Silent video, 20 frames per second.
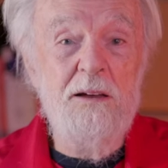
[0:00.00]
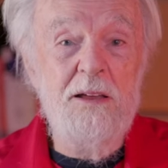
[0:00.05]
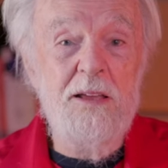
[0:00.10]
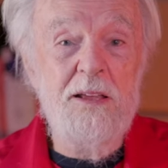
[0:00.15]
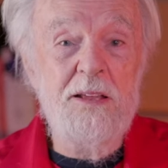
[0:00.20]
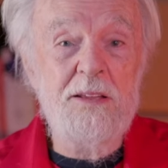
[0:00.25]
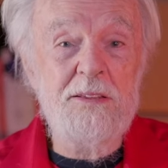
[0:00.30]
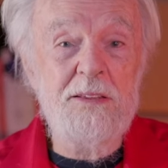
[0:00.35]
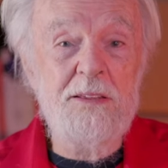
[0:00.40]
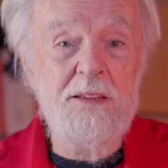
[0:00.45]

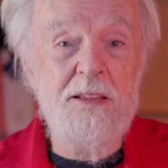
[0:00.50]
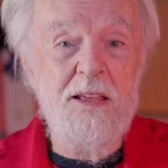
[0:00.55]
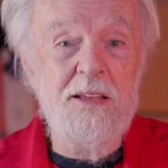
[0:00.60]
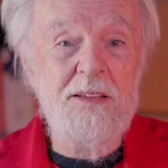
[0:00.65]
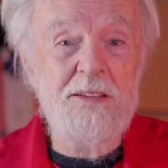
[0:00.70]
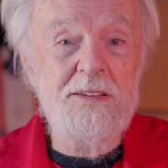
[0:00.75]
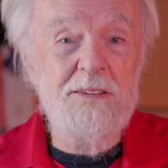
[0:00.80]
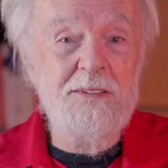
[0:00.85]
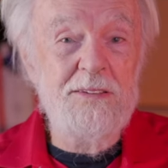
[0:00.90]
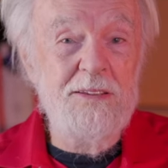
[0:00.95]

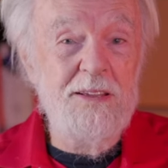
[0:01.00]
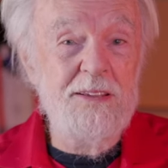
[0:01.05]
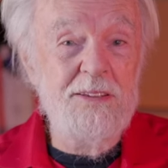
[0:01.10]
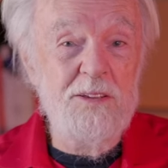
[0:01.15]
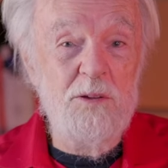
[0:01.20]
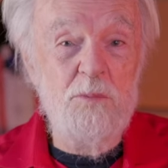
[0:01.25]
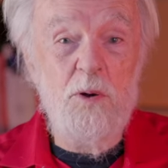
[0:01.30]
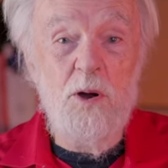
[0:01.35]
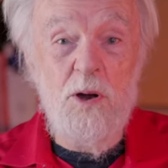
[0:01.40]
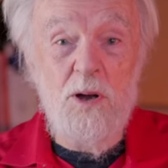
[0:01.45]
in
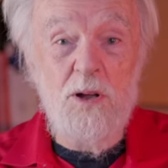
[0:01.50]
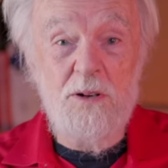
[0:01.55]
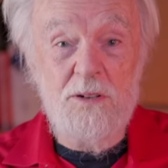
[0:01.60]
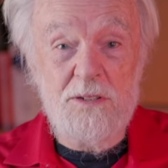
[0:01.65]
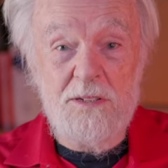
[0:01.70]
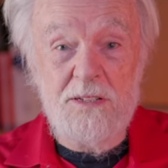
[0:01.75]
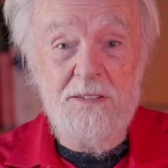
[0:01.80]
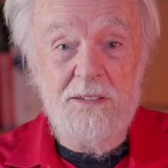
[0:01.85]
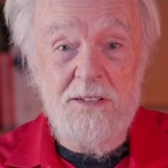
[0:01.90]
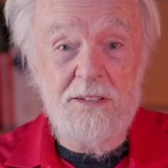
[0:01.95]
the
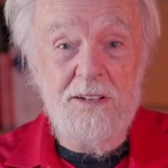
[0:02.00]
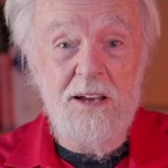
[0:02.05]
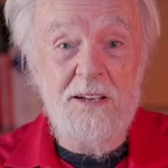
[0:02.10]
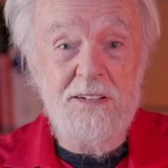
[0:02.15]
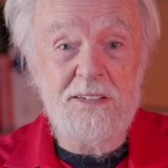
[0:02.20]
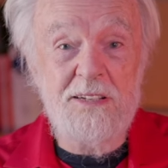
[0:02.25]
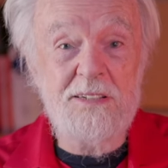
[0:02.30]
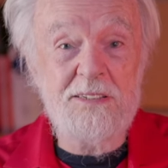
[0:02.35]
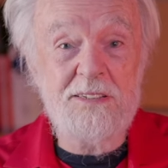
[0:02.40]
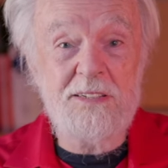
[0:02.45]
world in the
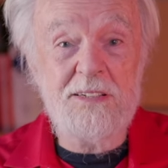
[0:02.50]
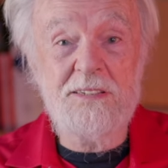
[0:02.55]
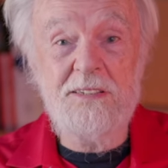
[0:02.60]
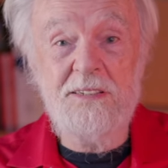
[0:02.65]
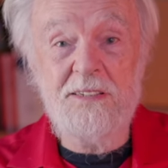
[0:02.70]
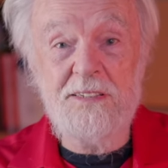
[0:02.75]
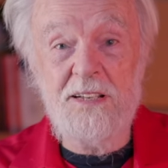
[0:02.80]
1960s,